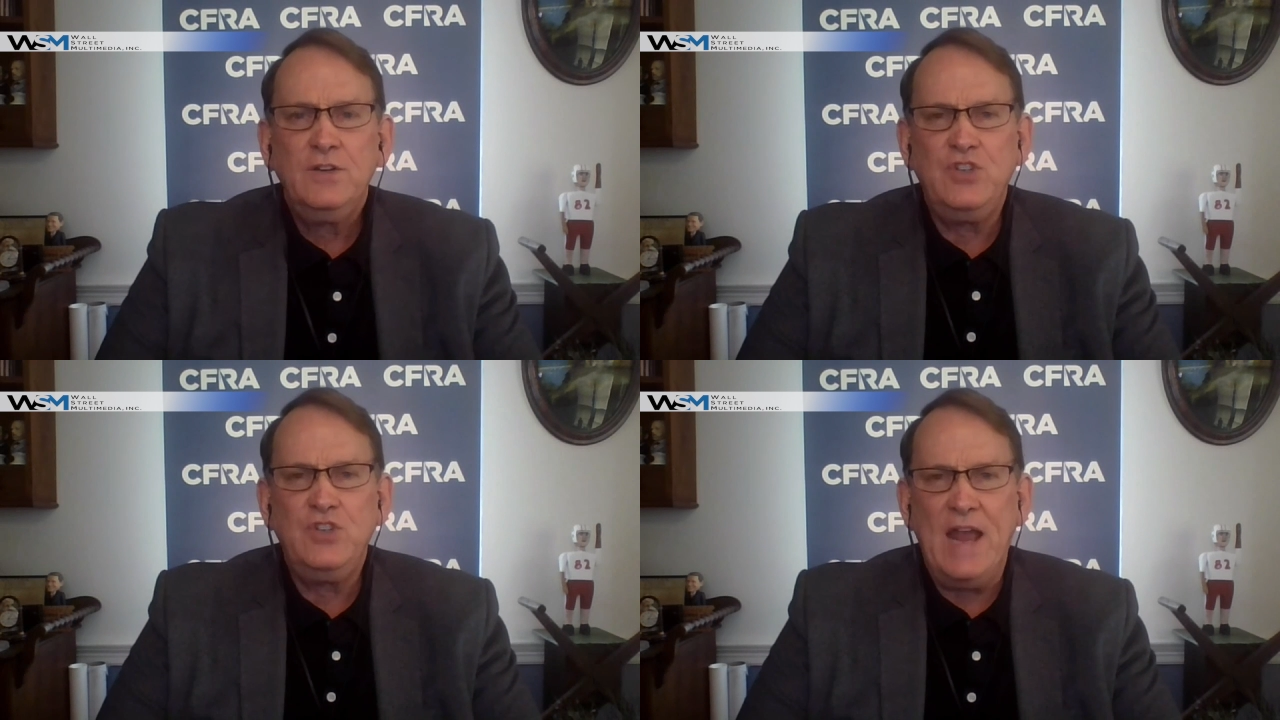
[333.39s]

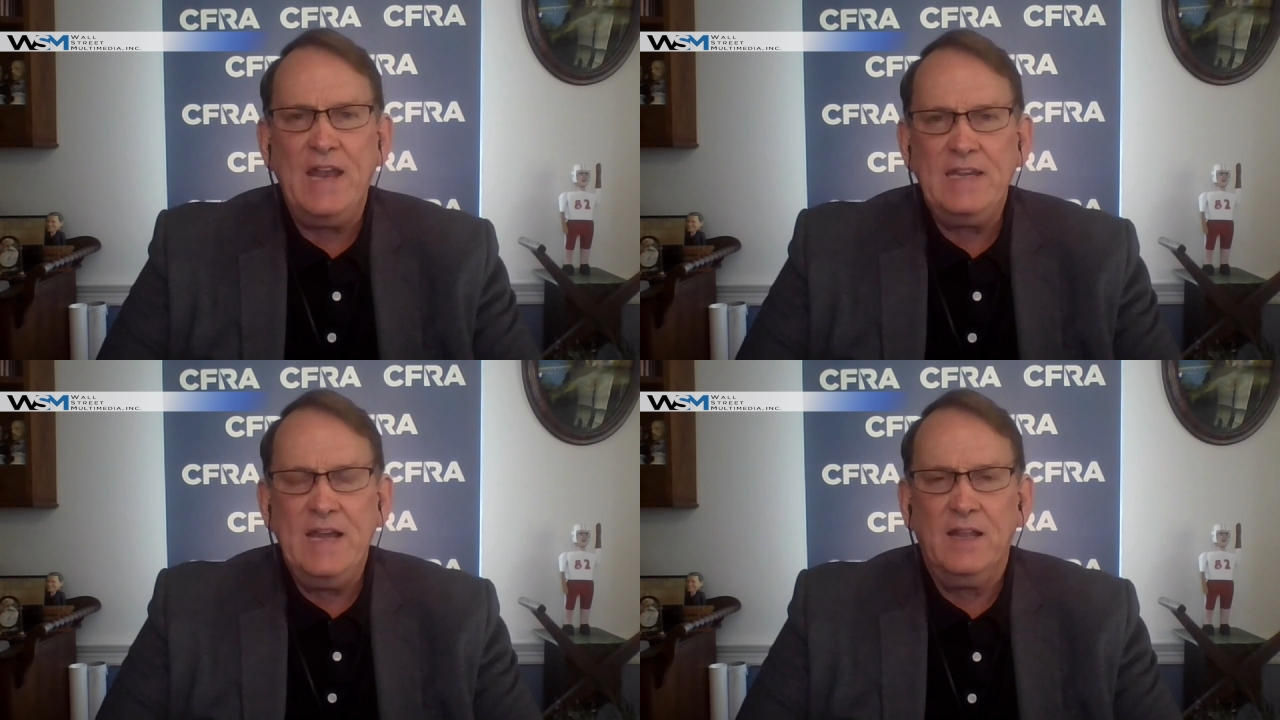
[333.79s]
to
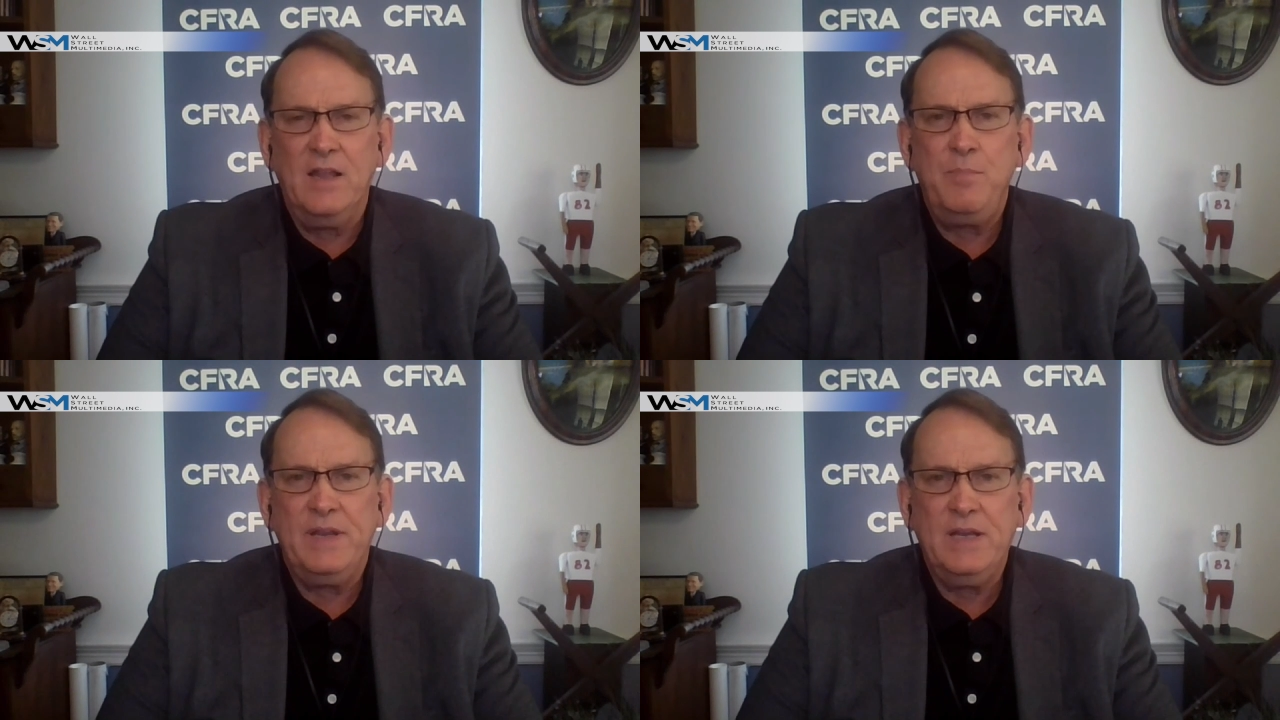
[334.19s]
Janet
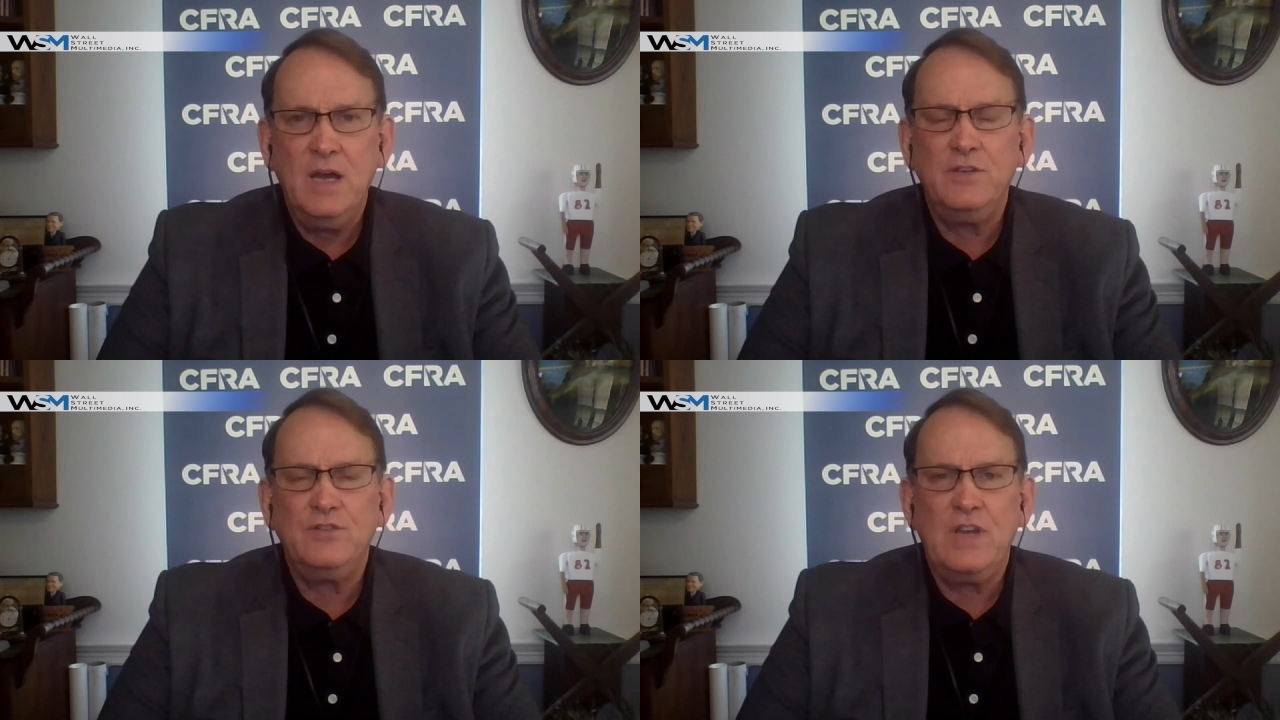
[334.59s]
Yellen
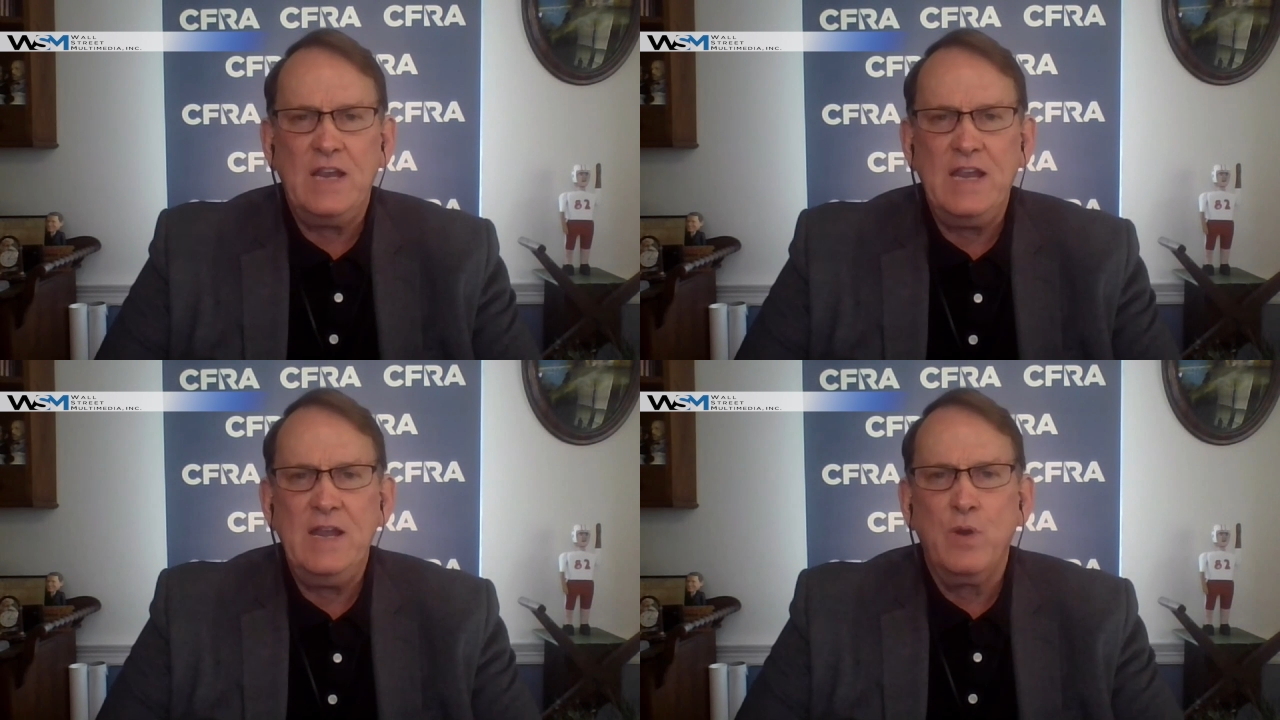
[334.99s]
because
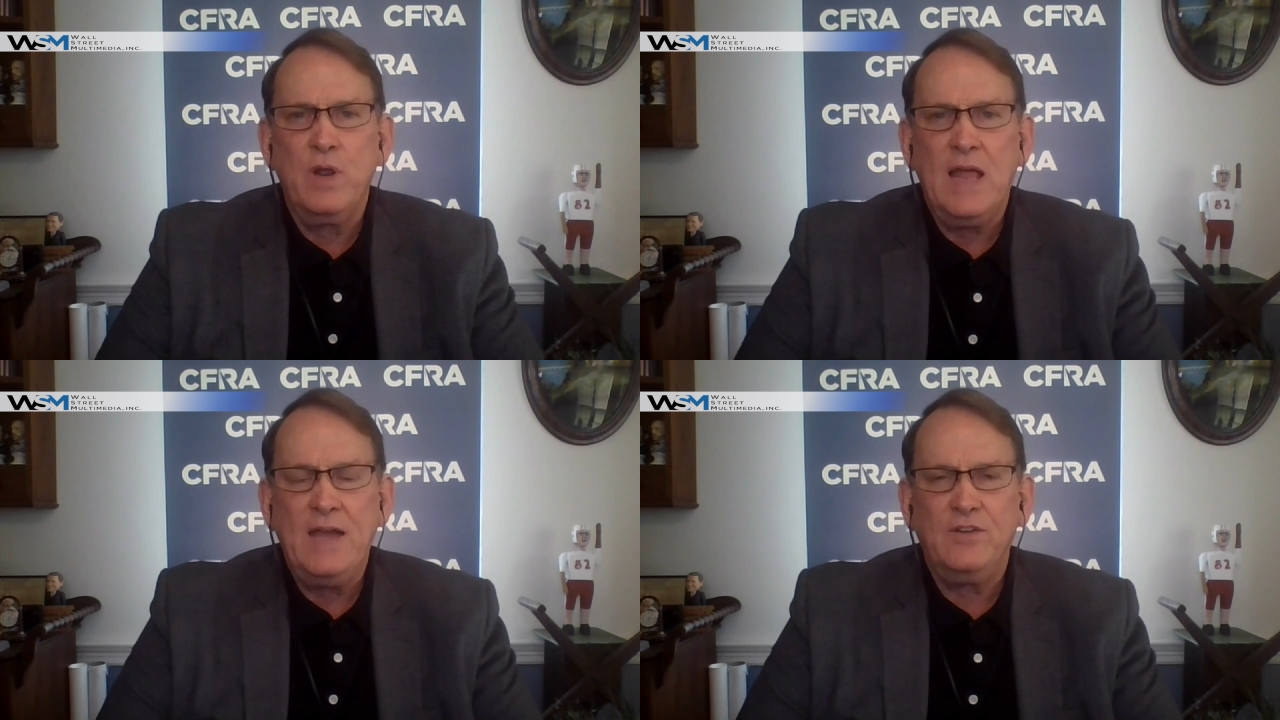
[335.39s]
he
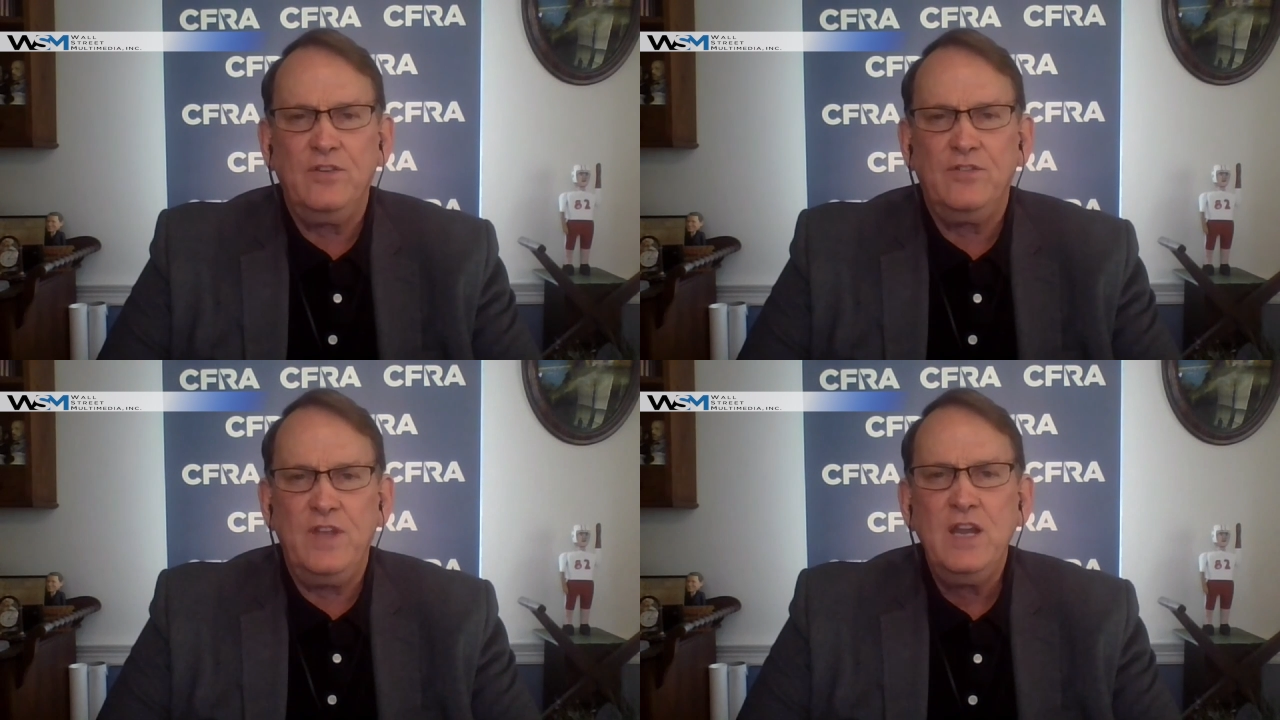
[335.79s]

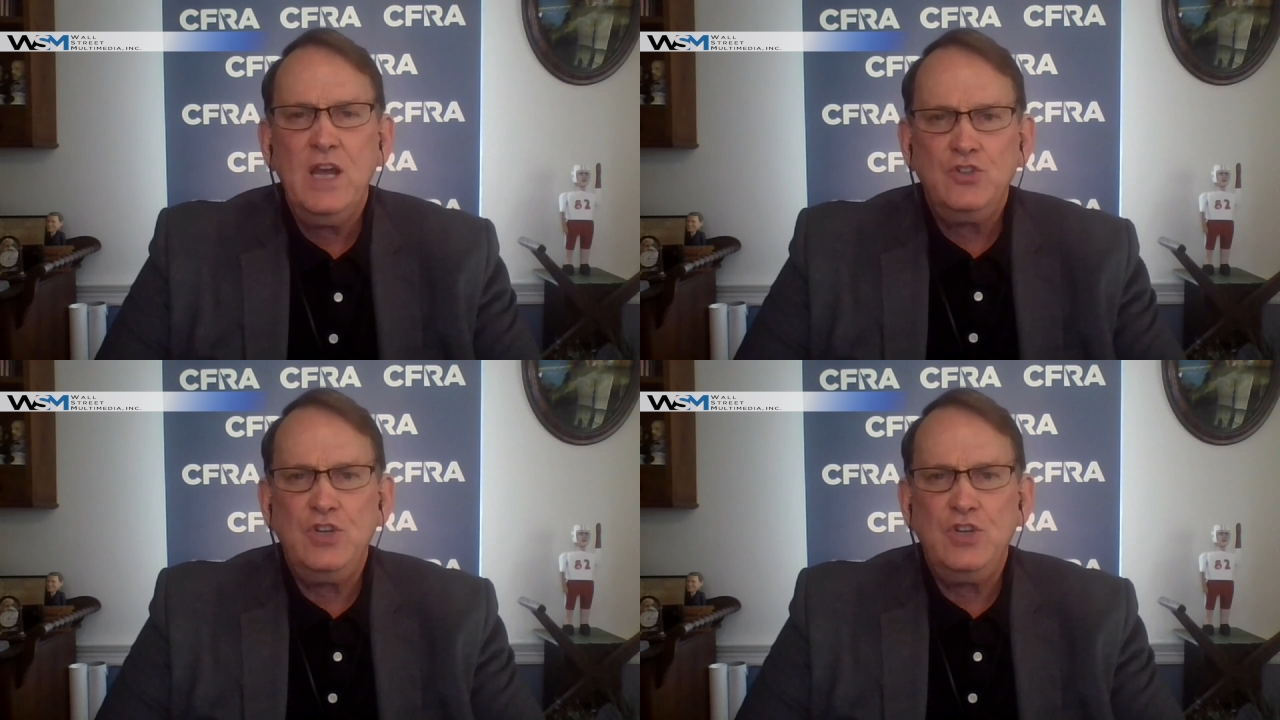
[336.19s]
realizes that